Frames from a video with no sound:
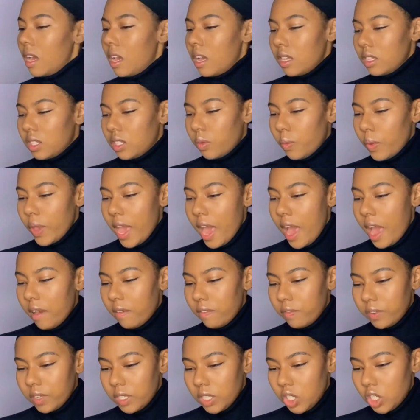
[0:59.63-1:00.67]
So we have
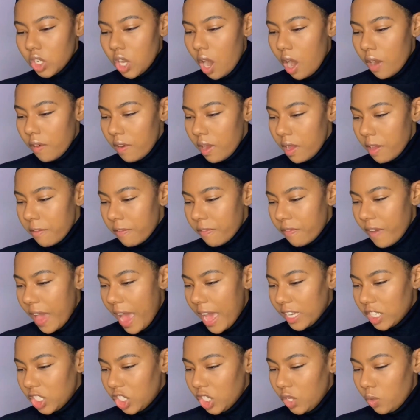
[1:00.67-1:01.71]
Dara
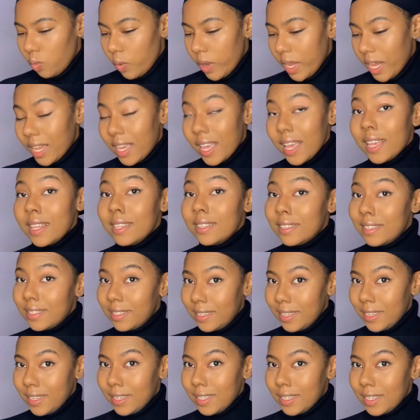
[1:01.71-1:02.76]
Fashion Wig,
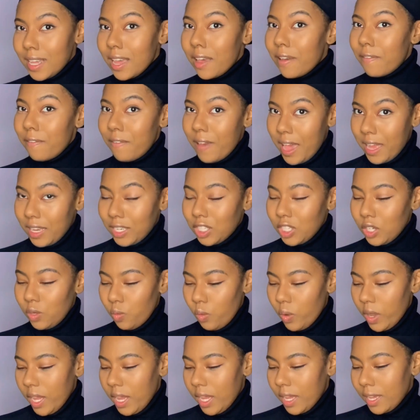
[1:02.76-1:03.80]
Instant Fashion
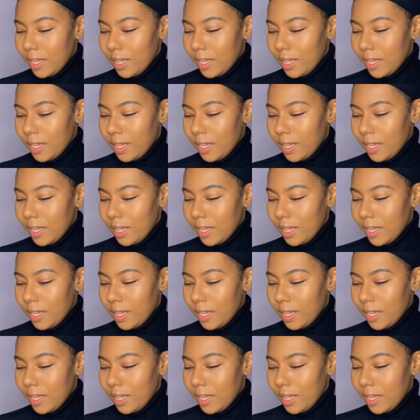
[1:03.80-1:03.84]
Wig.